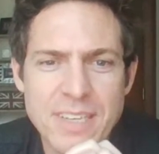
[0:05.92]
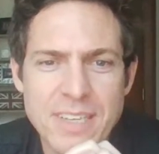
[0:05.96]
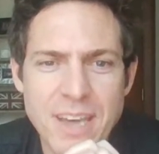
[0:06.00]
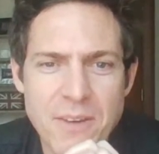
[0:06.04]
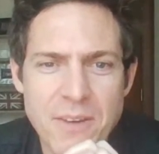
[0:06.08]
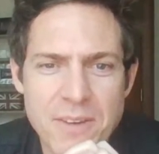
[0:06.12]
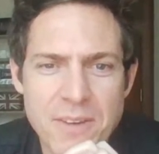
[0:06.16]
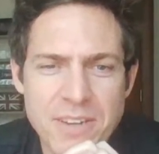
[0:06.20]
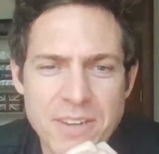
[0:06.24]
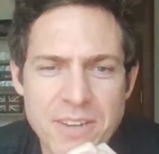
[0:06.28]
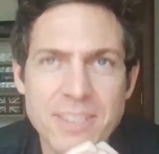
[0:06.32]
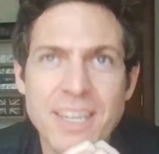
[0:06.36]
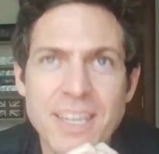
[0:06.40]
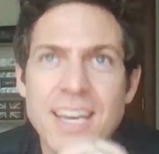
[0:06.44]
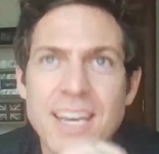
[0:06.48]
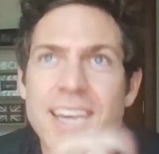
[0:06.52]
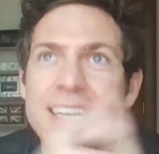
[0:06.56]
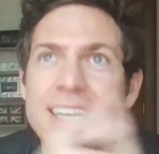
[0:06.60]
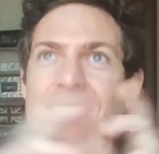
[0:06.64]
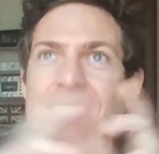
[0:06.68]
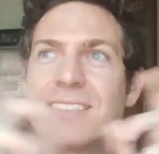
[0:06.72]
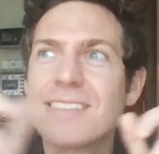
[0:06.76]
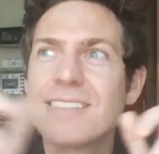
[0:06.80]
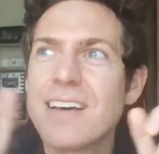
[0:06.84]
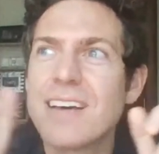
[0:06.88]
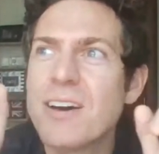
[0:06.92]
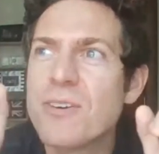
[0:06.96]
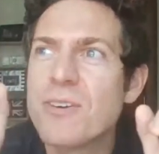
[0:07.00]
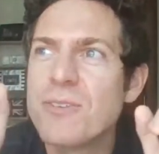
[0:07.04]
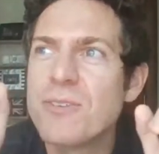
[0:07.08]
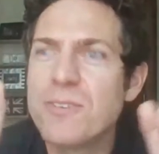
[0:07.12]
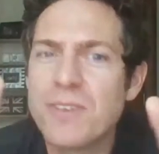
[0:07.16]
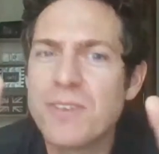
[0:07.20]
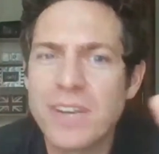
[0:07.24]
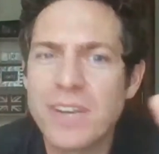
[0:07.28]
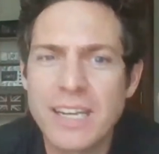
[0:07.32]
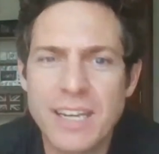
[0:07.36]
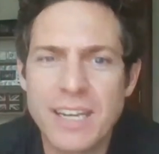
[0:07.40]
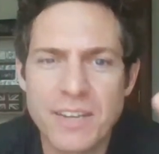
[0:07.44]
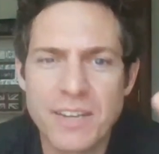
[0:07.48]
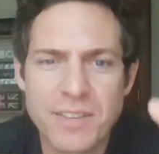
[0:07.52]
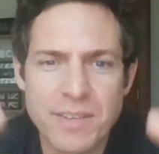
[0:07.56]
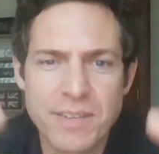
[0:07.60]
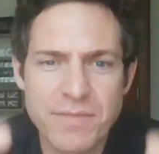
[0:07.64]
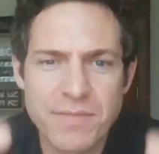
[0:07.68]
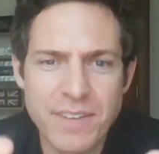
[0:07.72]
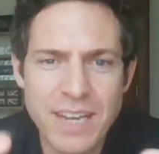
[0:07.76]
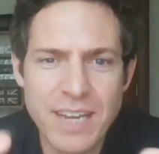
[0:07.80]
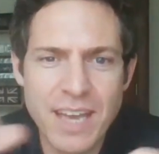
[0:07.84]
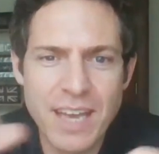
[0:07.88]
going on here, so you know
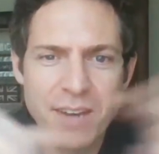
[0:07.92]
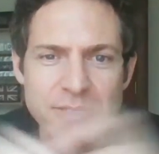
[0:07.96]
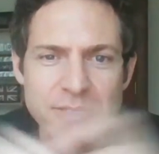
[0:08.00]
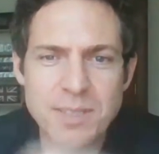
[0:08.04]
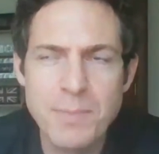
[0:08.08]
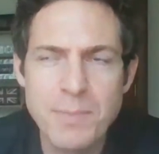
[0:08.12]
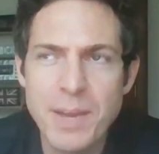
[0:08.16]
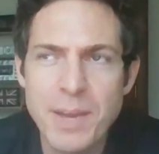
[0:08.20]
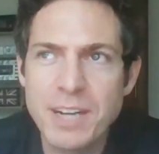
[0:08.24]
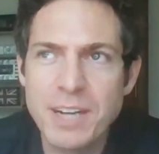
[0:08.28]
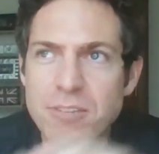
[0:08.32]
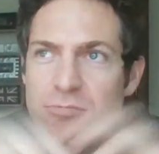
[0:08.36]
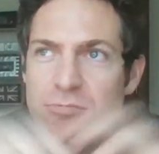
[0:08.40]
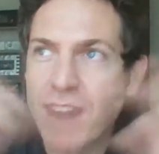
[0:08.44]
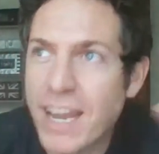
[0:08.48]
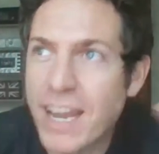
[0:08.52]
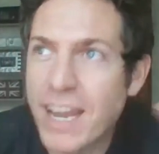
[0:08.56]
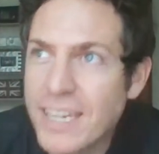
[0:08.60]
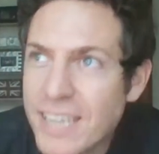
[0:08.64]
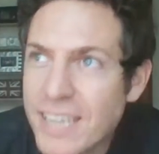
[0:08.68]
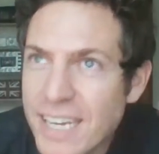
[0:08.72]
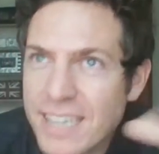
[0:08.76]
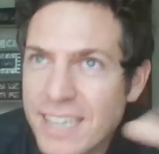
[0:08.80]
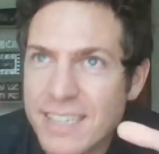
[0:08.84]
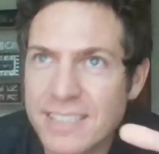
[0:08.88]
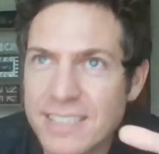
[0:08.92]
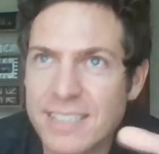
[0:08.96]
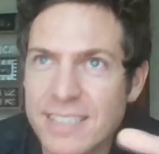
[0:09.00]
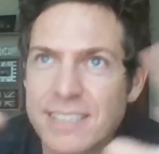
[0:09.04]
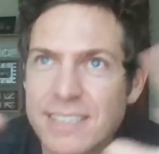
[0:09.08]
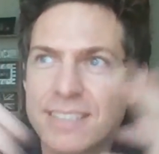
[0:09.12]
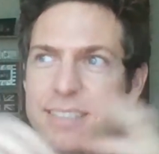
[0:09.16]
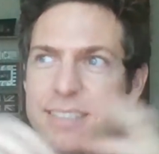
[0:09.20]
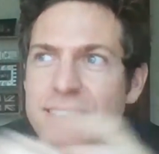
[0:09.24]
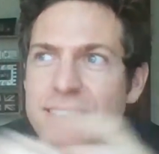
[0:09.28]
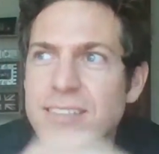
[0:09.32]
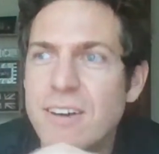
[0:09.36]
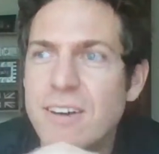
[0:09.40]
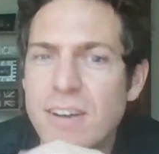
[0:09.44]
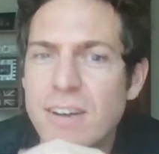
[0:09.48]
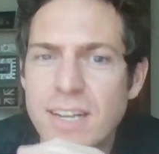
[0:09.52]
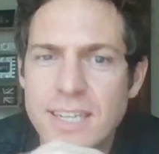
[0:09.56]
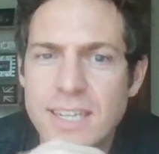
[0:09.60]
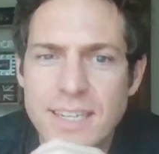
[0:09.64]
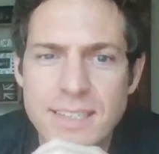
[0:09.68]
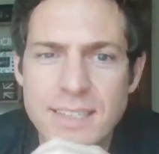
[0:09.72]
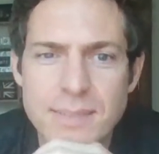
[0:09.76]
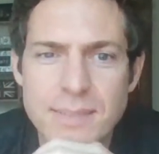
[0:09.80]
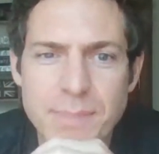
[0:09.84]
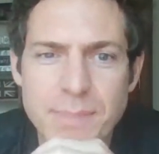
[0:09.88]
the video is a bit grainy because it's got
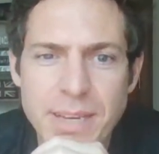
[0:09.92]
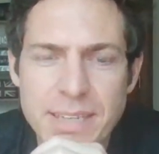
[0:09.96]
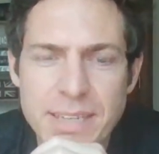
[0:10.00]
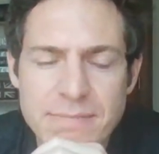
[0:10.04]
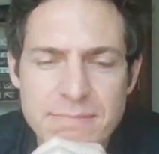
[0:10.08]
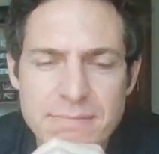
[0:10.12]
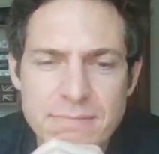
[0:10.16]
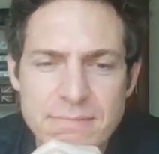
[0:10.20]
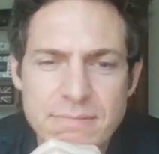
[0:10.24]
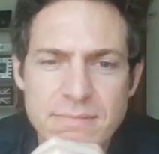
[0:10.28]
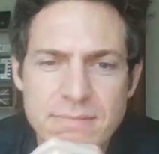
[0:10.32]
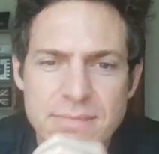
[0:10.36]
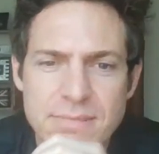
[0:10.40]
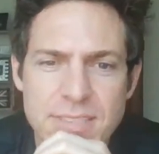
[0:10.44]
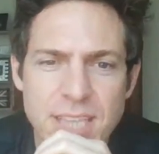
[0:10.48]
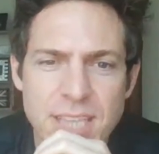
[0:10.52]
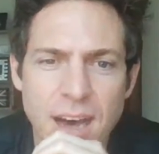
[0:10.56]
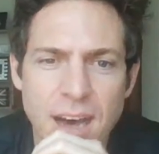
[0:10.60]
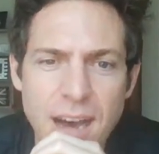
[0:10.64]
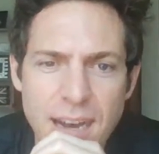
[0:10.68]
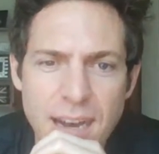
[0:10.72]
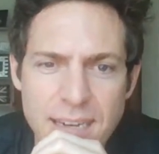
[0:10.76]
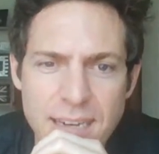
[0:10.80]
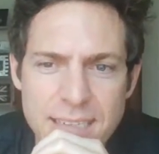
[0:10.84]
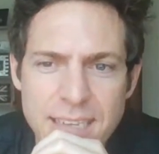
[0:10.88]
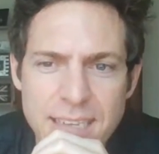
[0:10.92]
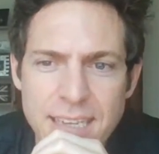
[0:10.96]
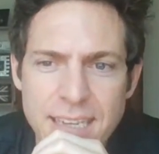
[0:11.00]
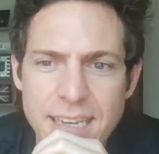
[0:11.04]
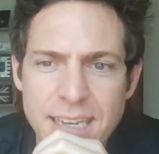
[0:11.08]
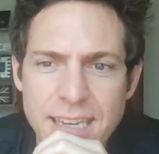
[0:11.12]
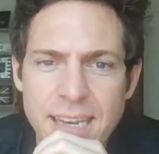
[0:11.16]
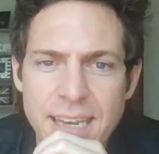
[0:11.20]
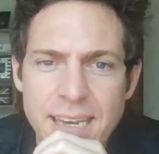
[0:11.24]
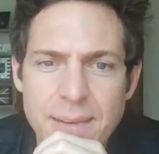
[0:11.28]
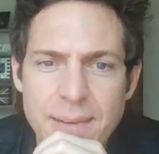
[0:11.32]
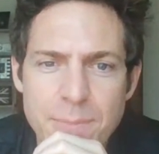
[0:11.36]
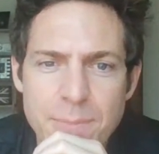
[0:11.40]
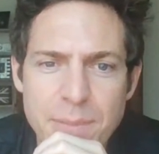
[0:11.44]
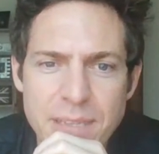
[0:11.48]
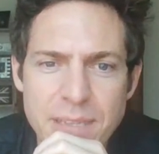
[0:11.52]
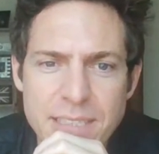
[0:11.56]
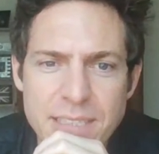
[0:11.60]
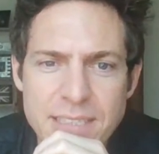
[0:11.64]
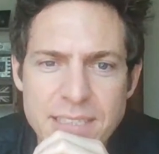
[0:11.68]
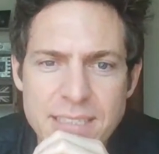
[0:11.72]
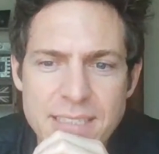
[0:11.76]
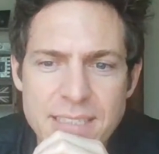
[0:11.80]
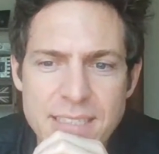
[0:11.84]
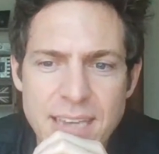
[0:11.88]
a little bit dark in here,
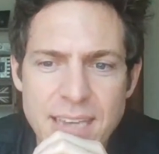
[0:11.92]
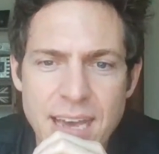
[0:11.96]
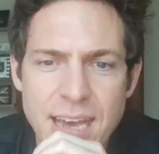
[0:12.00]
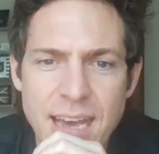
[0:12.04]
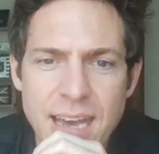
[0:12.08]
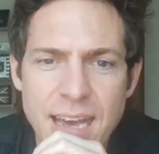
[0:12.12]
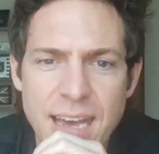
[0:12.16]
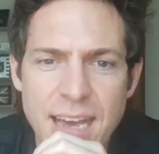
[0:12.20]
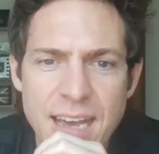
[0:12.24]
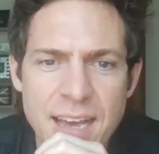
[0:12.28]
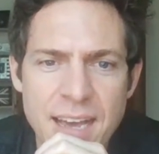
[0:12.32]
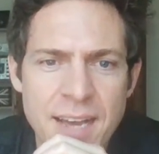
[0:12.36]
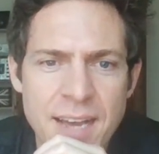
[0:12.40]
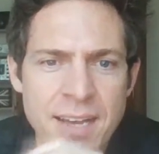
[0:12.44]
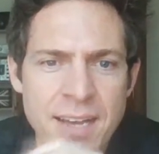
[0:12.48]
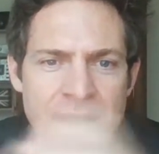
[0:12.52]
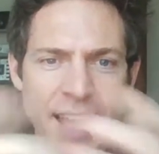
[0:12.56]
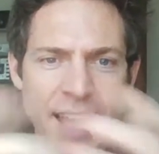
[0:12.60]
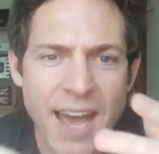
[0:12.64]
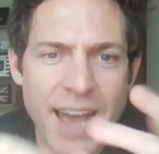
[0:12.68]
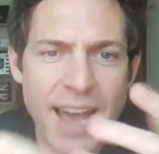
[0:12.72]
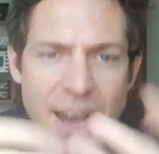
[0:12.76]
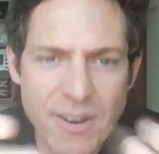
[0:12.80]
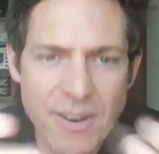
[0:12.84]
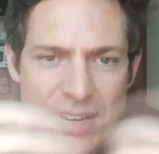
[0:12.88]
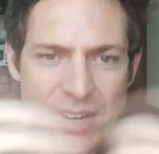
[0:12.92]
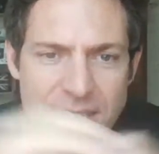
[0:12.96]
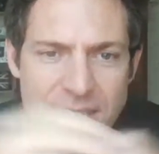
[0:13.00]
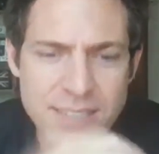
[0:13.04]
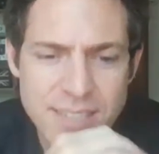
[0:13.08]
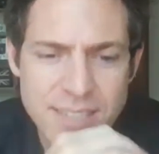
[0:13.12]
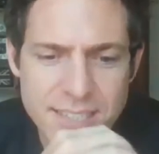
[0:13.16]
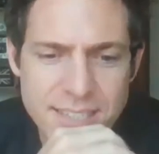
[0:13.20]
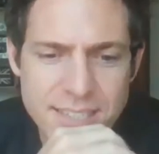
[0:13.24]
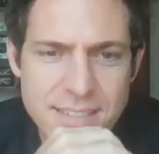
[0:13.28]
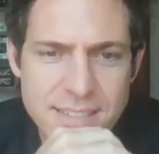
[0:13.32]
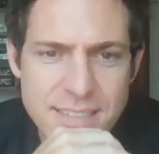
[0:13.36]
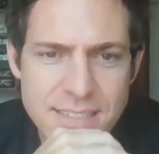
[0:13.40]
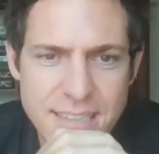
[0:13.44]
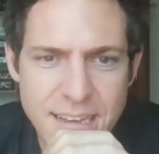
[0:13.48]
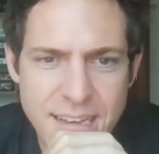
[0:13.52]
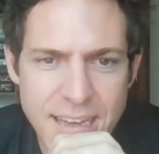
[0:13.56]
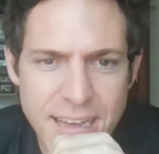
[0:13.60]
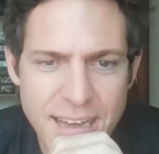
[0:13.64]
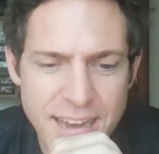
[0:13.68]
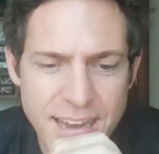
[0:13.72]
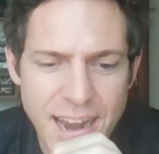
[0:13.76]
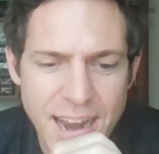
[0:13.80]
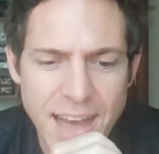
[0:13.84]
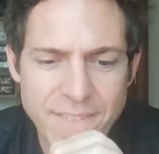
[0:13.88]
but hey ho, let's just
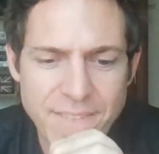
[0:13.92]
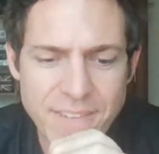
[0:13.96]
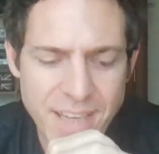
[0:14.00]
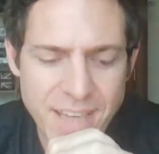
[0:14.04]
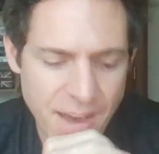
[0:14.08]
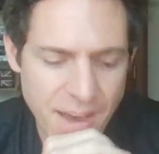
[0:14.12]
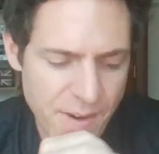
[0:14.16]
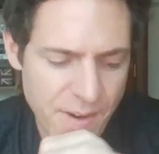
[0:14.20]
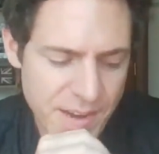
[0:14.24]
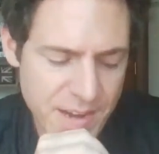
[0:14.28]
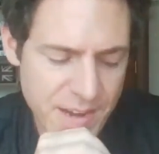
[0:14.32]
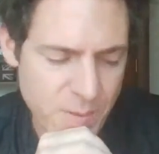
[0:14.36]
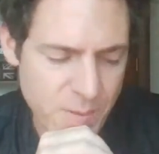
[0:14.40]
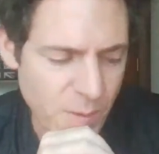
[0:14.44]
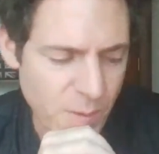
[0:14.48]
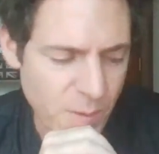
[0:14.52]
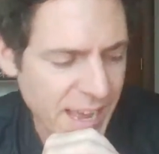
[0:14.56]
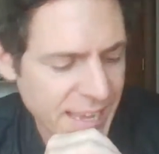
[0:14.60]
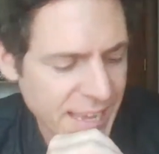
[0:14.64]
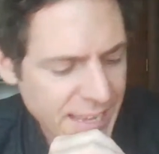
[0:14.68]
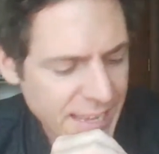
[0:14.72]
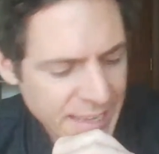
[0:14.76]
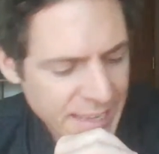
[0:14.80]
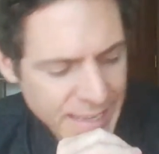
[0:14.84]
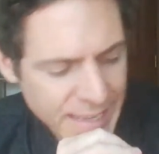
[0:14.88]
have a go anyway.